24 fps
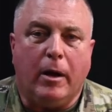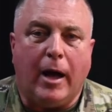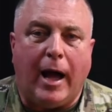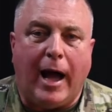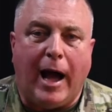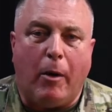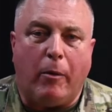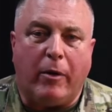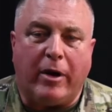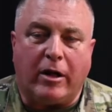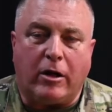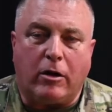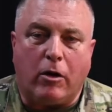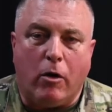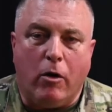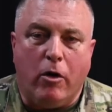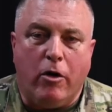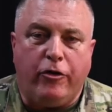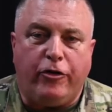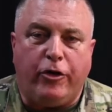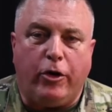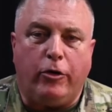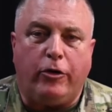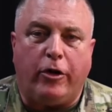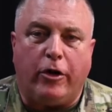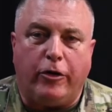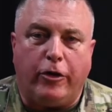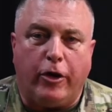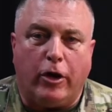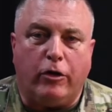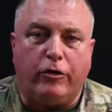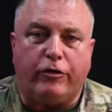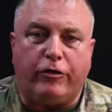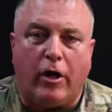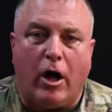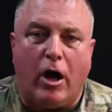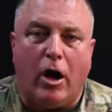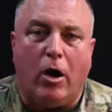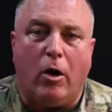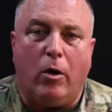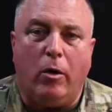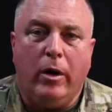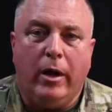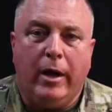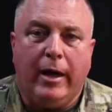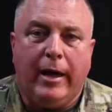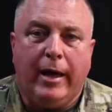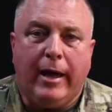I would encourage you to do
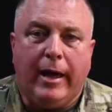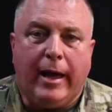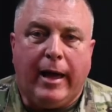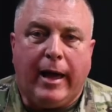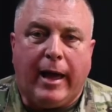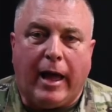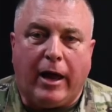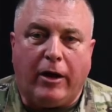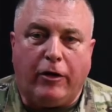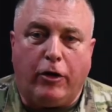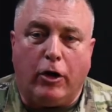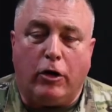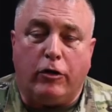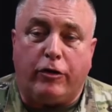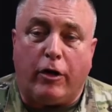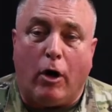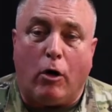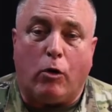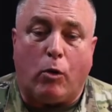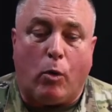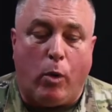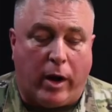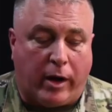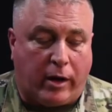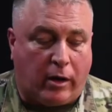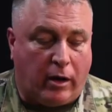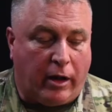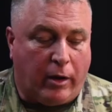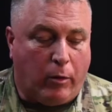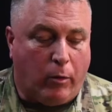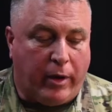so and do so quickly.